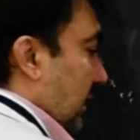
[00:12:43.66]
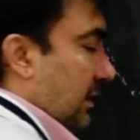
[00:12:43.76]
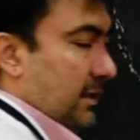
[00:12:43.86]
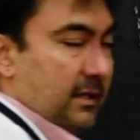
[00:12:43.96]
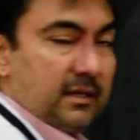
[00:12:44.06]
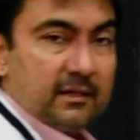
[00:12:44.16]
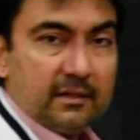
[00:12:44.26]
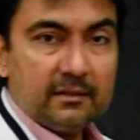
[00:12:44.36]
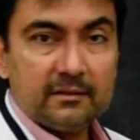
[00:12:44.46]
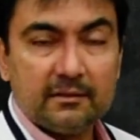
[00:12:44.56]
Here,
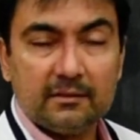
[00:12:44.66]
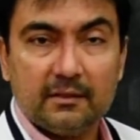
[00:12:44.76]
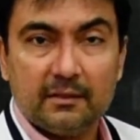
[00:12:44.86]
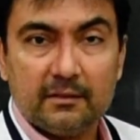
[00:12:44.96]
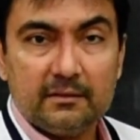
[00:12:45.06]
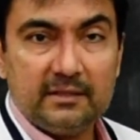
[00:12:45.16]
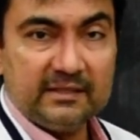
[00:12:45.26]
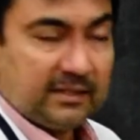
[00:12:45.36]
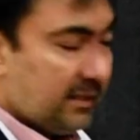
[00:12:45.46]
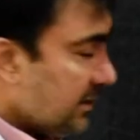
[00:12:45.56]
this
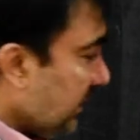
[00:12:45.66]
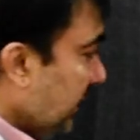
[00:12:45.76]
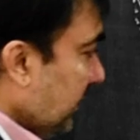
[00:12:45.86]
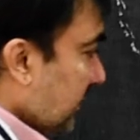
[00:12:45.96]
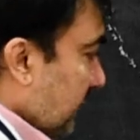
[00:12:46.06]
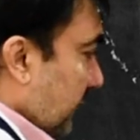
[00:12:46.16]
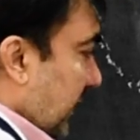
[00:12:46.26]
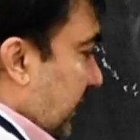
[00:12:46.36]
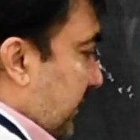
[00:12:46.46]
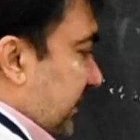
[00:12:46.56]
artery, very
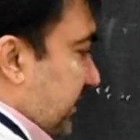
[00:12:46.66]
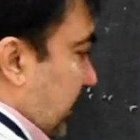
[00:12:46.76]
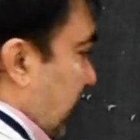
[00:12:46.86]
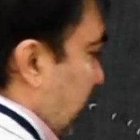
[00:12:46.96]
interesting, it